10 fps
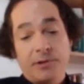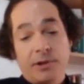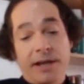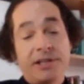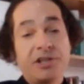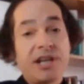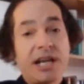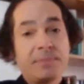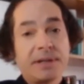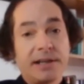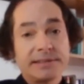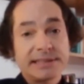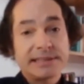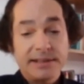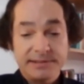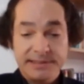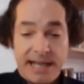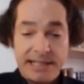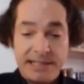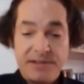not only shape Kazakhstan's
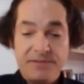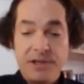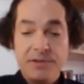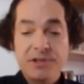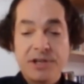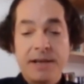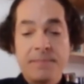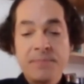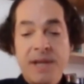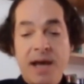energy future,